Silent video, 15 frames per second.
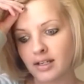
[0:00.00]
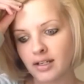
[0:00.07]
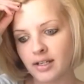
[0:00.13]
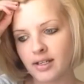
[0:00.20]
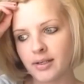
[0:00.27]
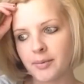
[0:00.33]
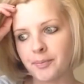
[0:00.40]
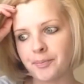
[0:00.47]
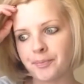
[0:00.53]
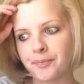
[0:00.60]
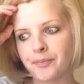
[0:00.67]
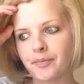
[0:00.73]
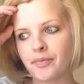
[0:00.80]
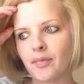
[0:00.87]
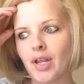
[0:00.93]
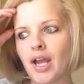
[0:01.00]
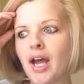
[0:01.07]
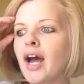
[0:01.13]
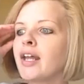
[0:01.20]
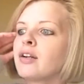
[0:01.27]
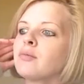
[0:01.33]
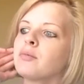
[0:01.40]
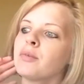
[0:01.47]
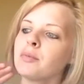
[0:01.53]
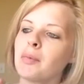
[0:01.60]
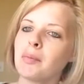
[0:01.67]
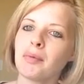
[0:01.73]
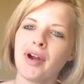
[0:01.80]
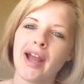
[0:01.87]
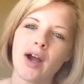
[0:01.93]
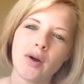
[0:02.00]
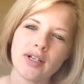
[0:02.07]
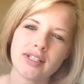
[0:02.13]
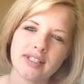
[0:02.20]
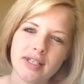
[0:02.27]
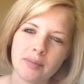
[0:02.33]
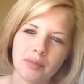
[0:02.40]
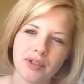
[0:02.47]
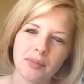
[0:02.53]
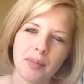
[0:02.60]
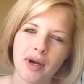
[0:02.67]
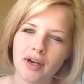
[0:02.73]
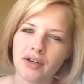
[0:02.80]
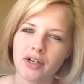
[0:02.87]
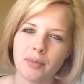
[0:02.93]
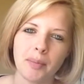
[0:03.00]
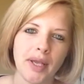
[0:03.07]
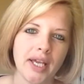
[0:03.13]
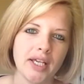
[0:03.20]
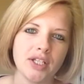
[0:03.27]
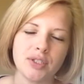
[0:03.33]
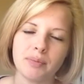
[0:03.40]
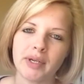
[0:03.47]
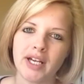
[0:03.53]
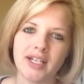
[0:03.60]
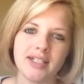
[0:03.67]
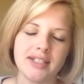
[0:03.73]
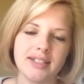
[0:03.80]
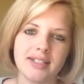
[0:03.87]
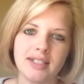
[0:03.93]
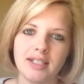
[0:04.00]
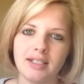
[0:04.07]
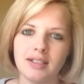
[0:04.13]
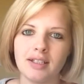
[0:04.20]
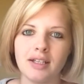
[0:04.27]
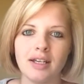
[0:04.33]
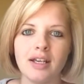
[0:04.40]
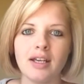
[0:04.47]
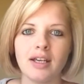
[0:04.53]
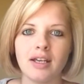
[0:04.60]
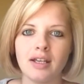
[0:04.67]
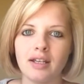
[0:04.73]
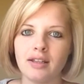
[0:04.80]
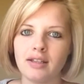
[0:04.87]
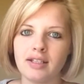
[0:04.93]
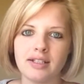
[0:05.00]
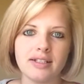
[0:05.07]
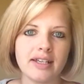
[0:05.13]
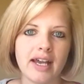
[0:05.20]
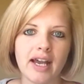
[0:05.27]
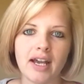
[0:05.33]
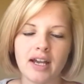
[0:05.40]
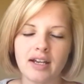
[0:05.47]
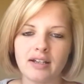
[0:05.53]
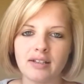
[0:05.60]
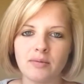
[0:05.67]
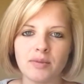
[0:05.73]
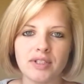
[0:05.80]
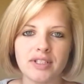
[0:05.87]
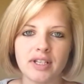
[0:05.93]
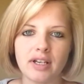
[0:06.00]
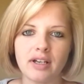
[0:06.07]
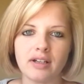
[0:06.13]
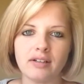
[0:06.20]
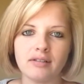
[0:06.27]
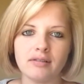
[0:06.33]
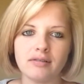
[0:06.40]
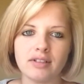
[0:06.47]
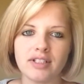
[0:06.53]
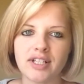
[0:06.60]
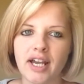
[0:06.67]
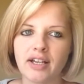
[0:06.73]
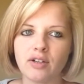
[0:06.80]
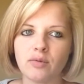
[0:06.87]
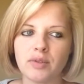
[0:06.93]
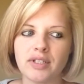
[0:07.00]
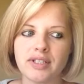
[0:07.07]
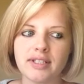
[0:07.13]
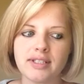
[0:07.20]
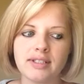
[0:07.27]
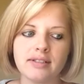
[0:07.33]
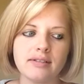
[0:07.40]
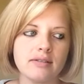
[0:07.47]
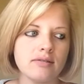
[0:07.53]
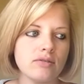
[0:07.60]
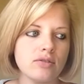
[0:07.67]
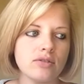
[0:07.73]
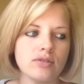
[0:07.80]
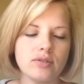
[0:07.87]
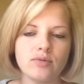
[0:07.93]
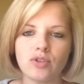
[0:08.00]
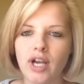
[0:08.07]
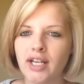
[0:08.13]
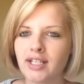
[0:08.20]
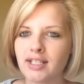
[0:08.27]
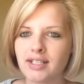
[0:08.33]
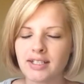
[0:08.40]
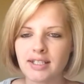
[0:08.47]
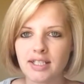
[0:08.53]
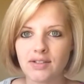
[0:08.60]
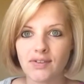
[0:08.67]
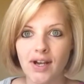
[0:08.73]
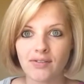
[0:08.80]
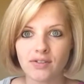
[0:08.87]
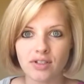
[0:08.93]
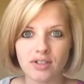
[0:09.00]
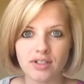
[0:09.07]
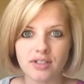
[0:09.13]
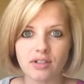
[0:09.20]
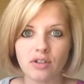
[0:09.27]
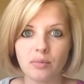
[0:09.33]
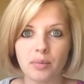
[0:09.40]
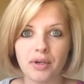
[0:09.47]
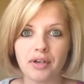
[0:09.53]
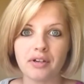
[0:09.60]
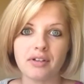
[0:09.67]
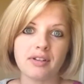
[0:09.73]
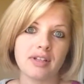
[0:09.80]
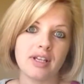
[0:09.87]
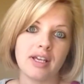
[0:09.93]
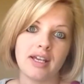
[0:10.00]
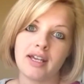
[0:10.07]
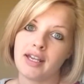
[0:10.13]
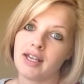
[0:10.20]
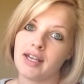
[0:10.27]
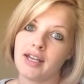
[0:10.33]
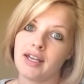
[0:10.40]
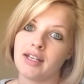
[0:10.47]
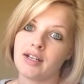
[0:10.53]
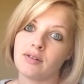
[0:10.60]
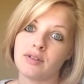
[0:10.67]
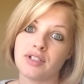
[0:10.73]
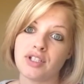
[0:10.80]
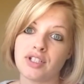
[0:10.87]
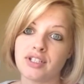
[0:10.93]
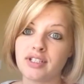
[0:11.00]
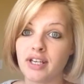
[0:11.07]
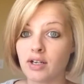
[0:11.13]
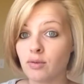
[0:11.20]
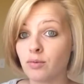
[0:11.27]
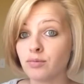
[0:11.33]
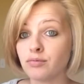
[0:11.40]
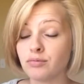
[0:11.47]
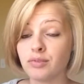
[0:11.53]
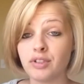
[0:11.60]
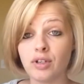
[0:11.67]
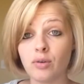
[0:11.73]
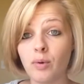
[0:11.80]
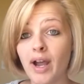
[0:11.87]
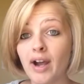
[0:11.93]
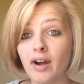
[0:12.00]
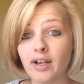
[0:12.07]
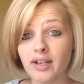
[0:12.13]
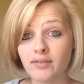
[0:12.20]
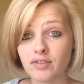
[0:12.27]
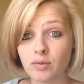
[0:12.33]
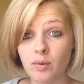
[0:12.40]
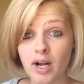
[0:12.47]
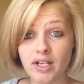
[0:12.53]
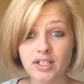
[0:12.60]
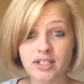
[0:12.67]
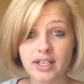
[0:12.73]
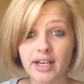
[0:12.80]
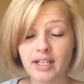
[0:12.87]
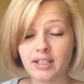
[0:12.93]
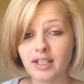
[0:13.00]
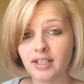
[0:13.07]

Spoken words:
I don't remember how I stumbled upon her page, but I had seen the tag. It was the title was trying to conceive after a stillbirth, and I was just like, wow, I have to watch that.